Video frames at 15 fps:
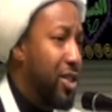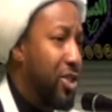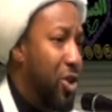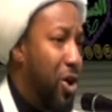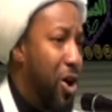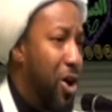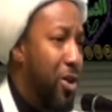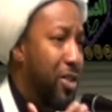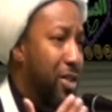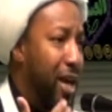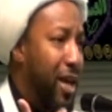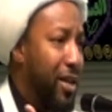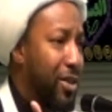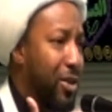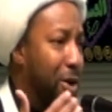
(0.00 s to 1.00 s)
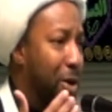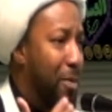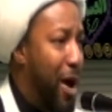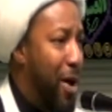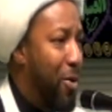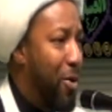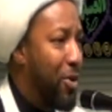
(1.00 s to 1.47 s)
This call said to
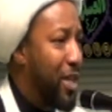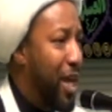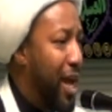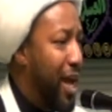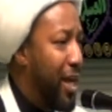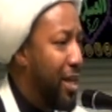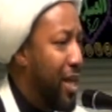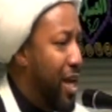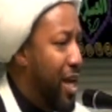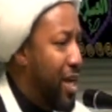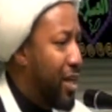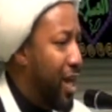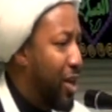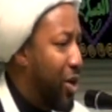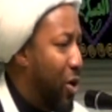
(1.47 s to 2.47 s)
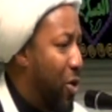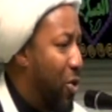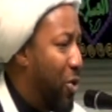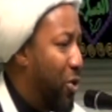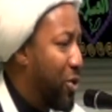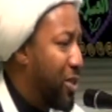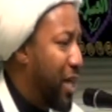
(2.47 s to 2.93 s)
Imam Hussein that,
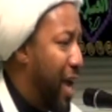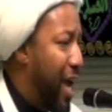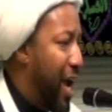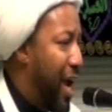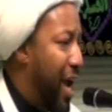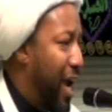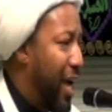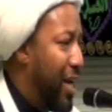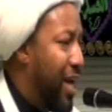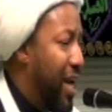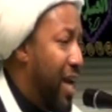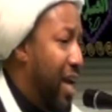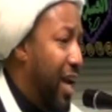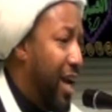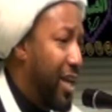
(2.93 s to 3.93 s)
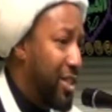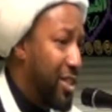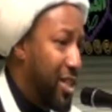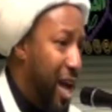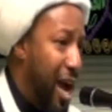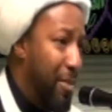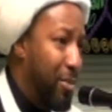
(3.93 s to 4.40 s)
oh Hussein, it
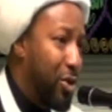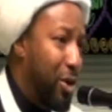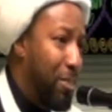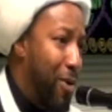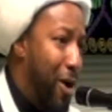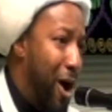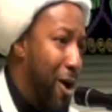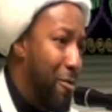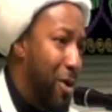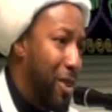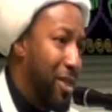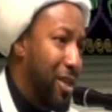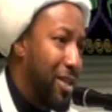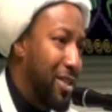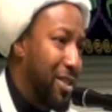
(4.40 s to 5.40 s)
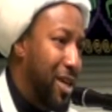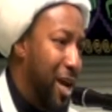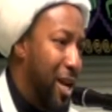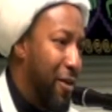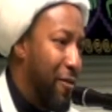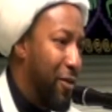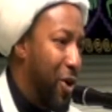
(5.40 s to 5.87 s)
is time to part with this
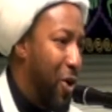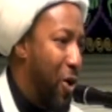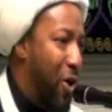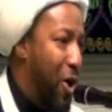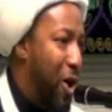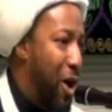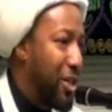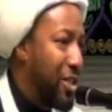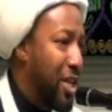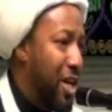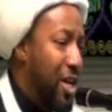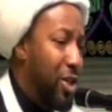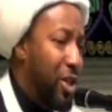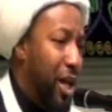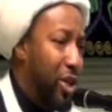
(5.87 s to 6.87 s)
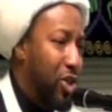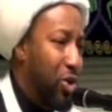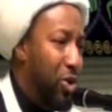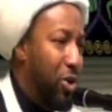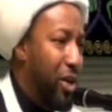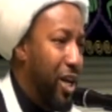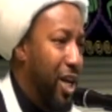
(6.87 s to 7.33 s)
son of yours, that
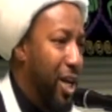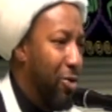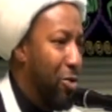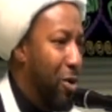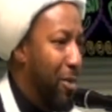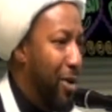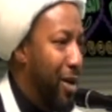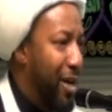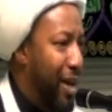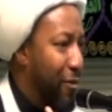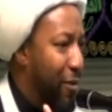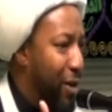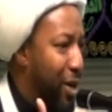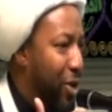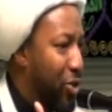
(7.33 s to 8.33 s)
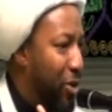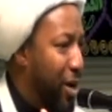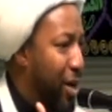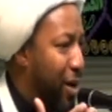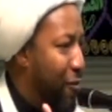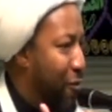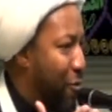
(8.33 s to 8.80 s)
surely he will be given a
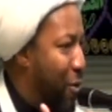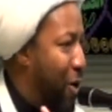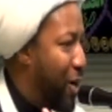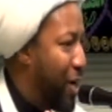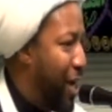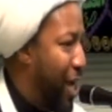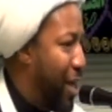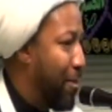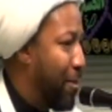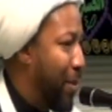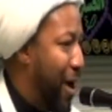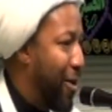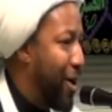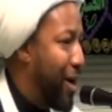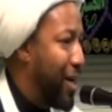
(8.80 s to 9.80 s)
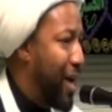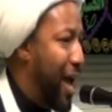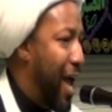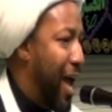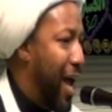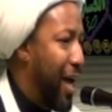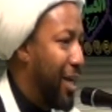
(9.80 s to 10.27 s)
drink of water in
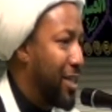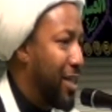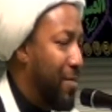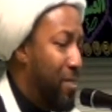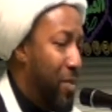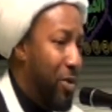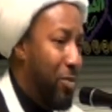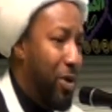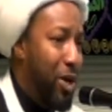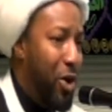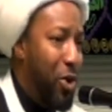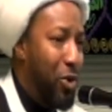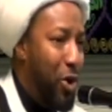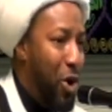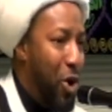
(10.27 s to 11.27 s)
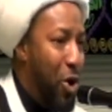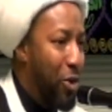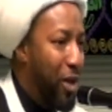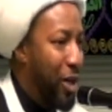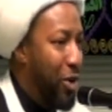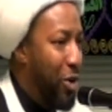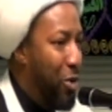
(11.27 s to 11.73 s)
paradise. We don't
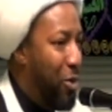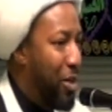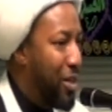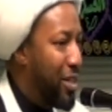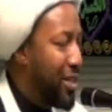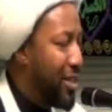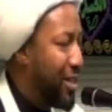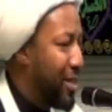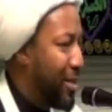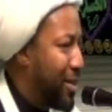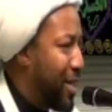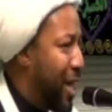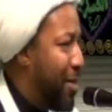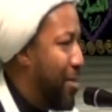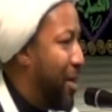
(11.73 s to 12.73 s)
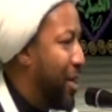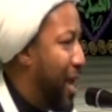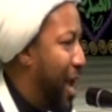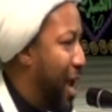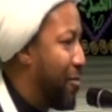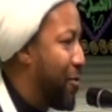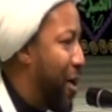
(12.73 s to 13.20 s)
know that who this
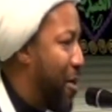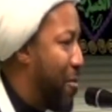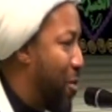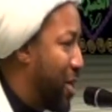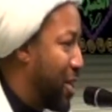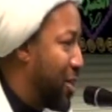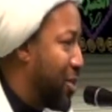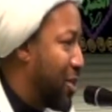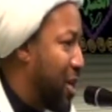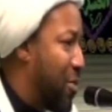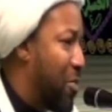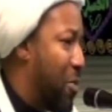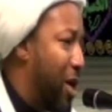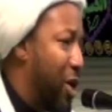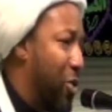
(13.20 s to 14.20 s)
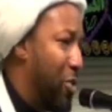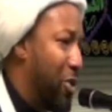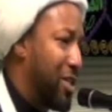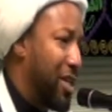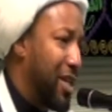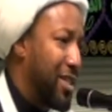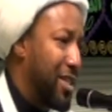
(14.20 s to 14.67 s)
statement came from. Was it someone who
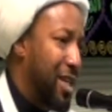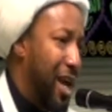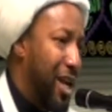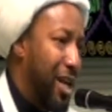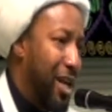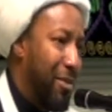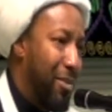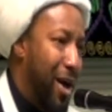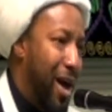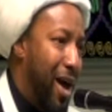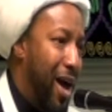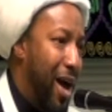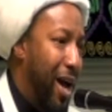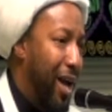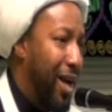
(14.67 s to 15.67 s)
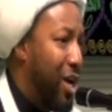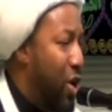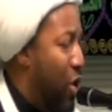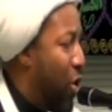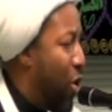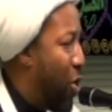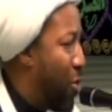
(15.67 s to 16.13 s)
was just standing by?
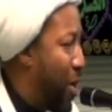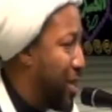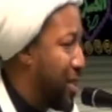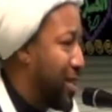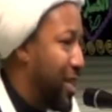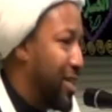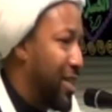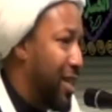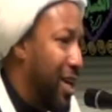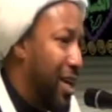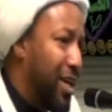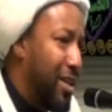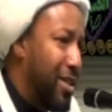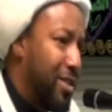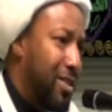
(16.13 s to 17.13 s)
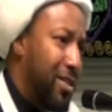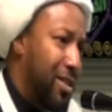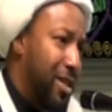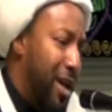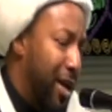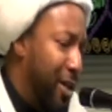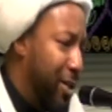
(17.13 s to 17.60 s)
Or was this
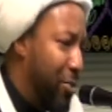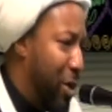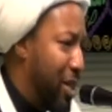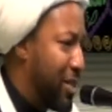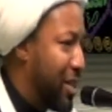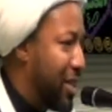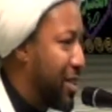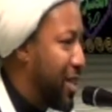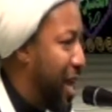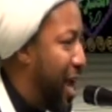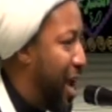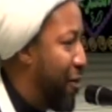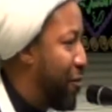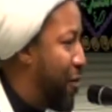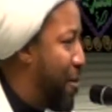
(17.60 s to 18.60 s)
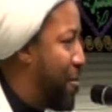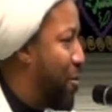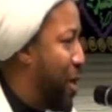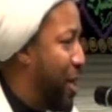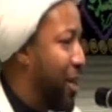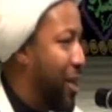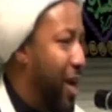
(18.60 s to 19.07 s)
saying, what is this saying
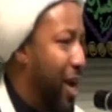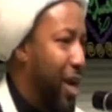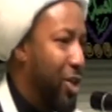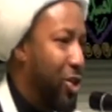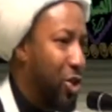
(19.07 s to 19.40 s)
from one of the